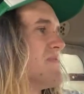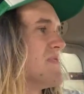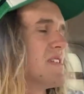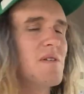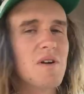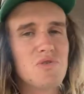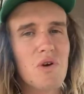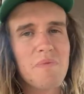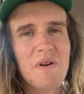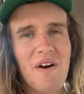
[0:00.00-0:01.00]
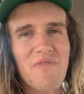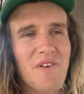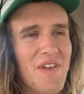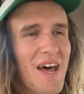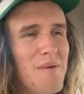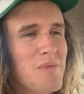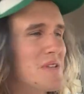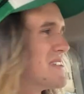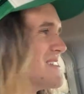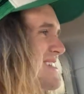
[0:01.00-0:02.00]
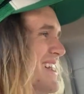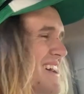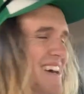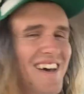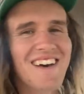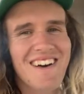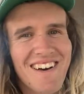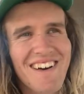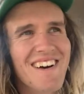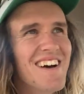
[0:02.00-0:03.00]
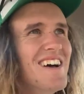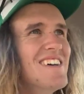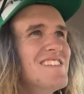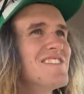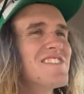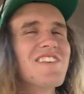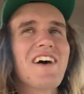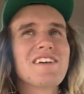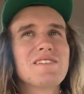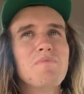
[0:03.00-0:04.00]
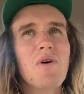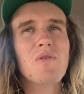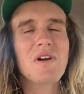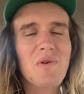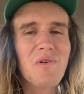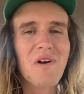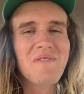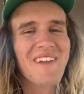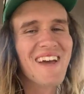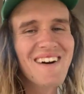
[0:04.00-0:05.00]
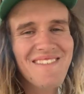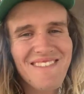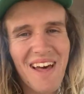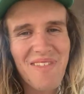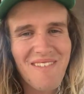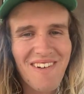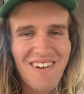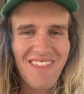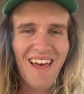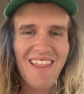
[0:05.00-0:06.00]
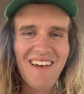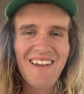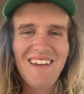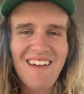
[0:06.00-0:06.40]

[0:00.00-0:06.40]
Gee, we're dropping off on numbers. It's just like a small little group now. Nothing wrong with that though.